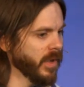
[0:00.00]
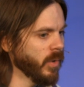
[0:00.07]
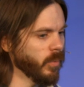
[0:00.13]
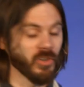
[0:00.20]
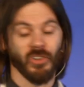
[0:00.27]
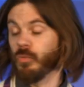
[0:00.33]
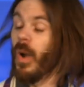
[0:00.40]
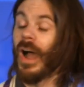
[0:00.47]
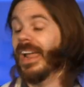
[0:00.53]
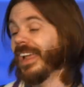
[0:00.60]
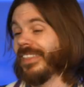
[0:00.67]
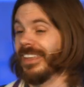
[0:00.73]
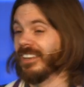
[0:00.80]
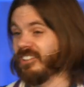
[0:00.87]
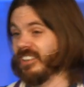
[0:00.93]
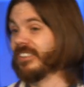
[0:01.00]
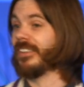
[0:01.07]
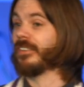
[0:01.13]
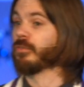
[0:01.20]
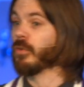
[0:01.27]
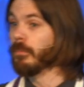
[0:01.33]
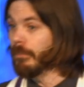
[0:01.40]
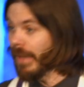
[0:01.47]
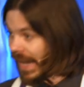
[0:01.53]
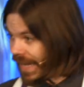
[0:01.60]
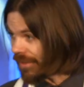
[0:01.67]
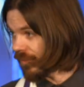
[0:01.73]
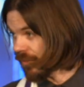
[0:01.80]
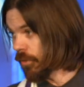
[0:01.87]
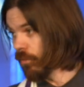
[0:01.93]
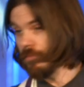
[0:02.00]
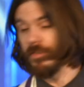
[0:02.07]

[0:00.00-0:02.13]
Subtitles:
which is why I think Jesus remains so